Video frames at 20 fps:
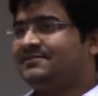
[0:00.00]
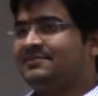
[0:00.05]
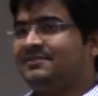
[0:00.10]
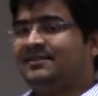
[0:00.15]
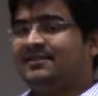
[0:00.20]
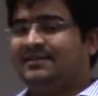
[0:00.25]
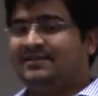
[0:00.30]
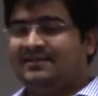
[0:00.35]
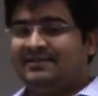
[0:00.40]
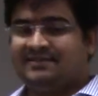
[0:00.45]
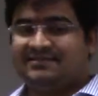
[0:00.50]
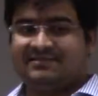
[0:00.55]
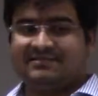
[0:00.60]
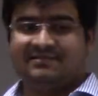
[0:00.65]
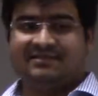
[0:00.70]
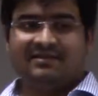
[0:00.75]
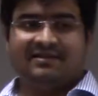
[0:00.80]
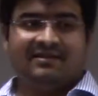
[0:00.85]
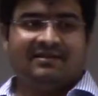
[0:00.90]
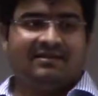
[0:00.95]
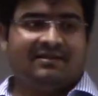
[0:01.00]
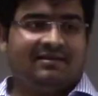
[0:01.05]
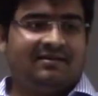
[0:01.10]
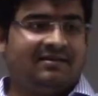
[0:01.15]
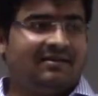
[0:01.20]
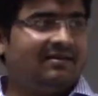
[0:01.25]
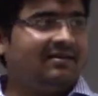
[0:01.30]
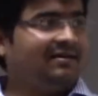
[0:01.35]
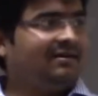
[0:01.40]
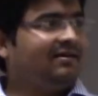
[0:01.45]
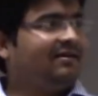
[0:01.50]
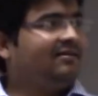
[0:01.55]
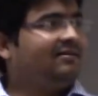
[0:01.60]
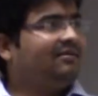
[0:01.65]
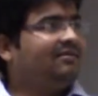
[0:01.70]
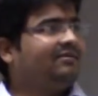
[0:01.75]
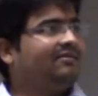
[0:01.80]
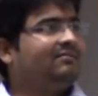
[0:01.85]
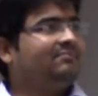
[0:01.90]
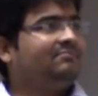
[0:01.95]
It is
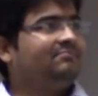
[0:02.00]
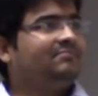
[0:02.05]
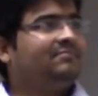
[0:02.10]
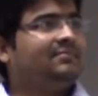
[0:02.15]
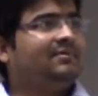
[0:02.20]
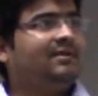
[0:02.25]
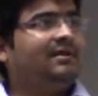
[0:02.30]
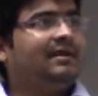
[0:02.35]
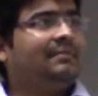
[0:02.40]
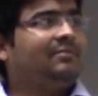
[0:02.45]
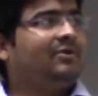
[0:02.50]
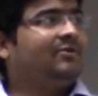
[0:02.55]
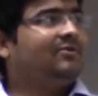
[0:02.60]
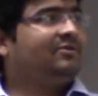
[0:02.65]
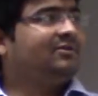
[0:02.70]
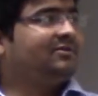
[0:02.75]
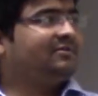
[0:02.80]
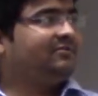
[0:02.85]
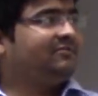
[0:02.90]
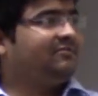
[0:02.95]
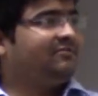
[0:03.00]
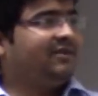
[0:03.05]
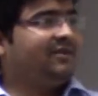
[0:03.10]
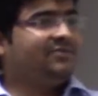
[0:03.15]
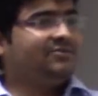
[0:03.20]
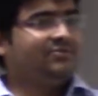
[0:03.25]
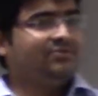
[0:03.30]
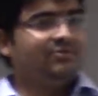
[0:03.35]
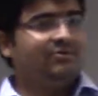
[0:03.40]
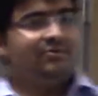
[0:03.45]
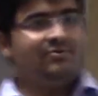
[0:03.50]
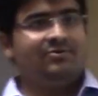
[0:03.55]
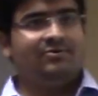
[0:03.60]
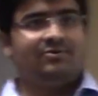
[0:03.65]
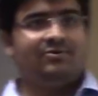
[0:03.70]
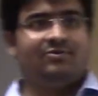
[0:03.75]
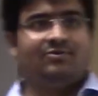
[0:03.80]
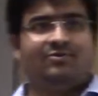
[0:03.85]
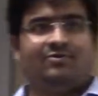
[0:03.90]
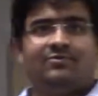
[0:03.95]
about when you don't
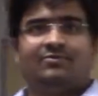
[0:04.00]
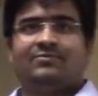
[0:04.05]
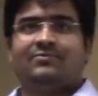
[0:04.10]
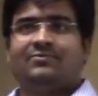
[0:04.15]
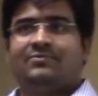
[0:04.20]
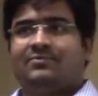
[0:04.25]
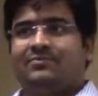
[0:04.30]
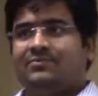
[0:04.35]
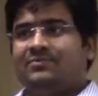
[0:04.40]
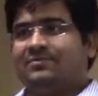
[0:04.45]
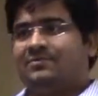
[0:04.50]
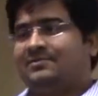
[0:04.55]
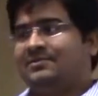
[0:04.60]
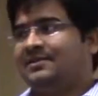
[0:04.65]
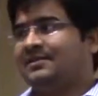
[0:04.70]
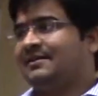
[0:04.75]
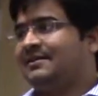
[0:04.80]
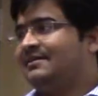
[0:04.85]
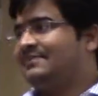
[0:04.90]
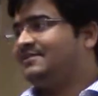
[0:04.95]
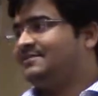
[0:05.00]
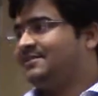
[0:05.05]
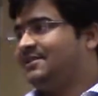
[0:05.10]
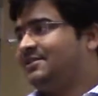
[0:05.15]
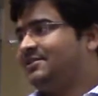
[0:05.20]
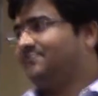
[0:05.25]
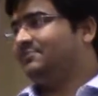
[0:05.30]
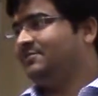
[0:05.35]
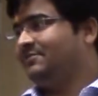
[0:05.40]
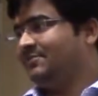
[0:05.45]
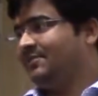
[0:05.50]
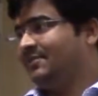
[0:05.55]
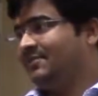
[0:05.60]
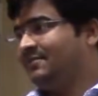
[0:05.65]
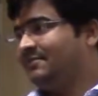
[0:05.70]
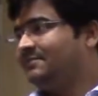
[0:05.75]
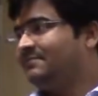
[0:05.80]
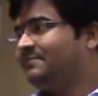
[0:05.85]
know the current state of the world.